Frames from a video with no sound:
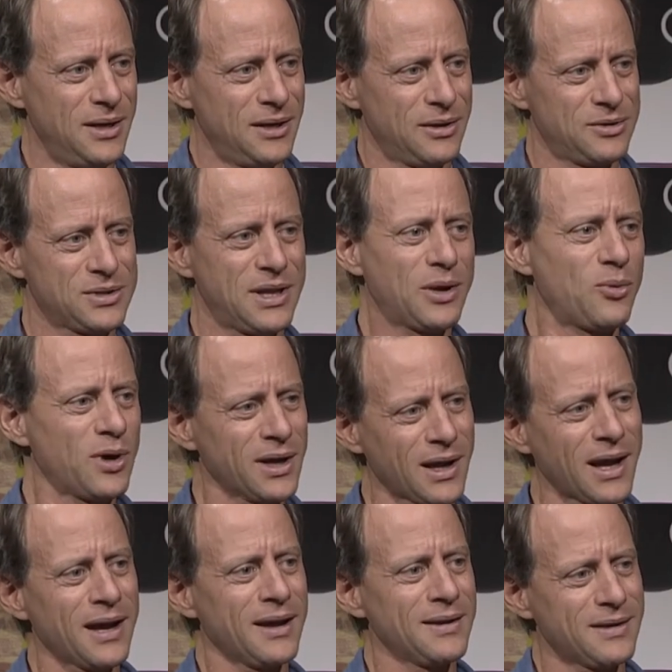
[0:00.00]
There's like one
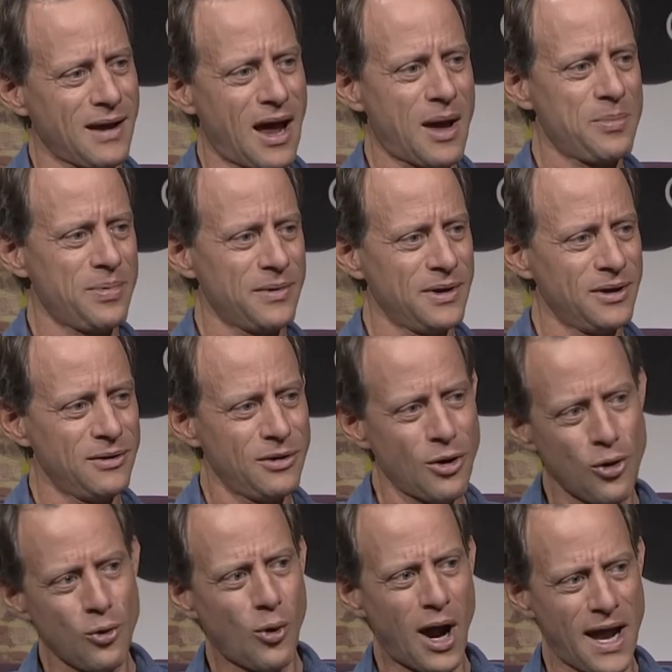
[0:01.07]
guy on top, and you
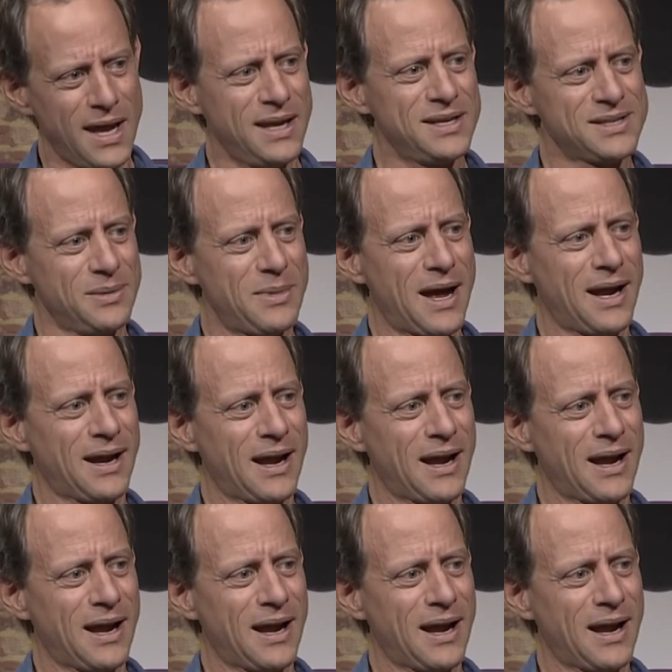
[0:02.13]
know why he's the bad